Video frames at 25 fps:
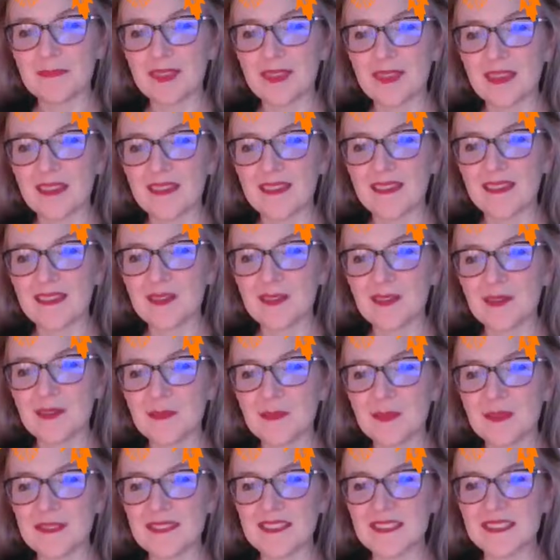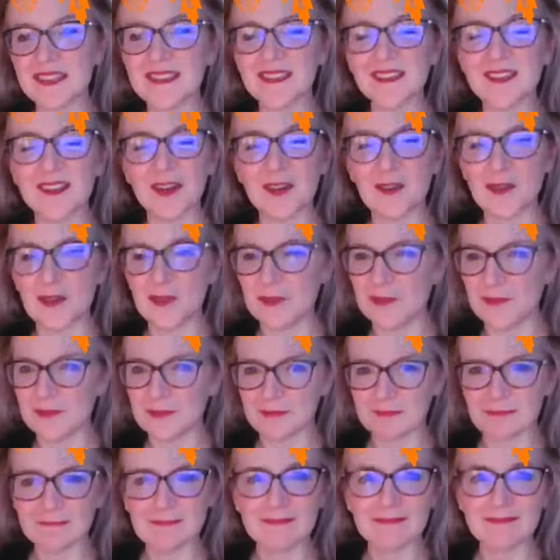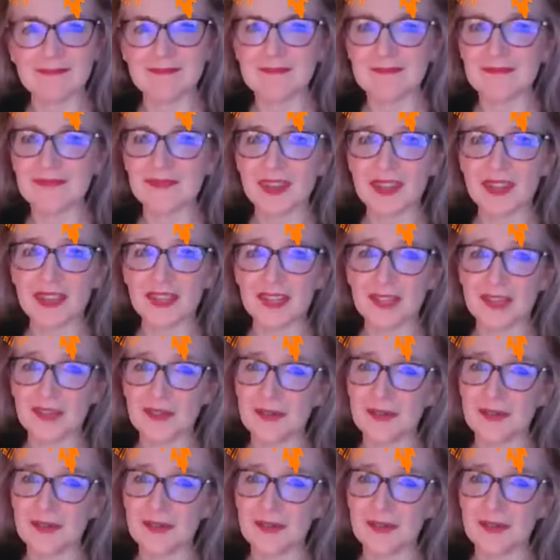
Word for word: Cat, thank you, Sebastian. Oh, thank